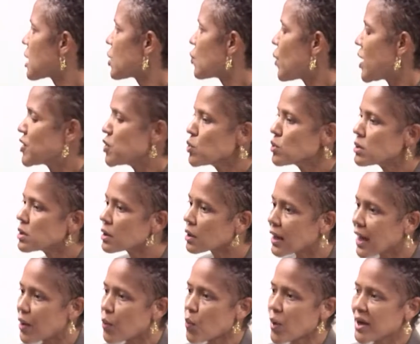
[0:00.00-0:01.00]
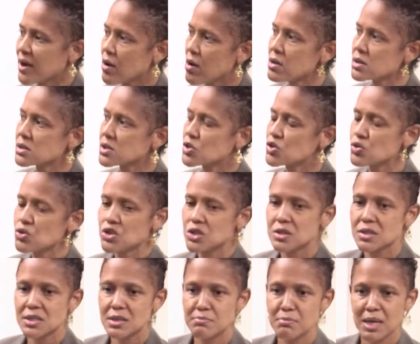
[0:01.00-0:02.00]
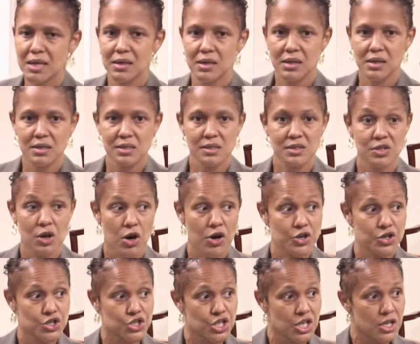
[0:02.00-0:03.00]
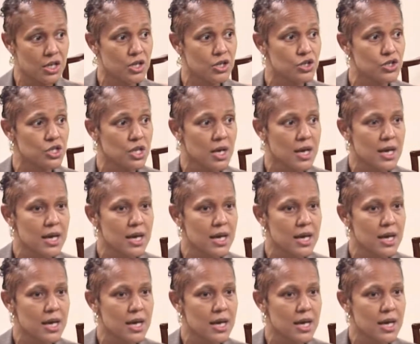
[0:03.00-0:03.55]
When you look at why constitutions in many cases are changed,